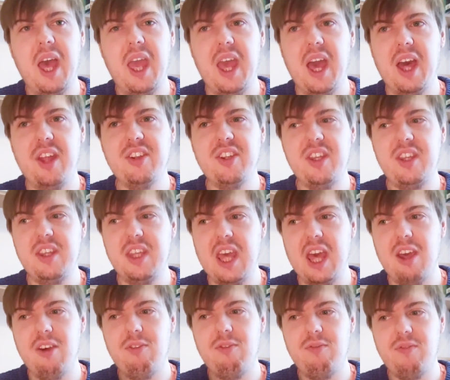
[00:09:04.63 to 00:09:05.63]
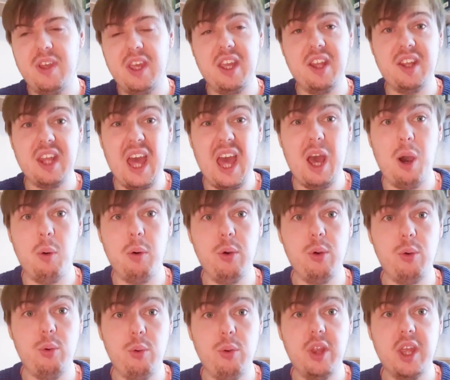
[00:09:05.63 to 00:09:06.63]
I hadn't yet figured
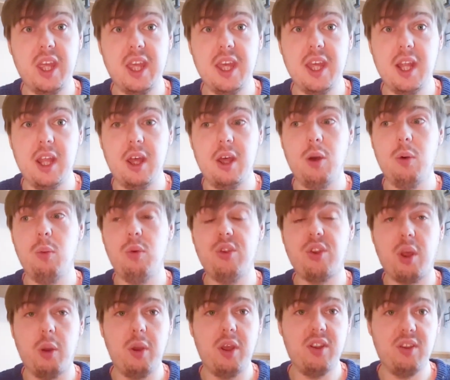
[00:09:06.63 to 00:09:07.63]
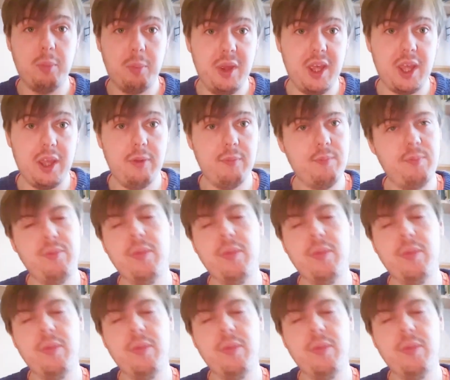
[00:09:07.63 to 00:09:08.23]
out who the killer was going to be.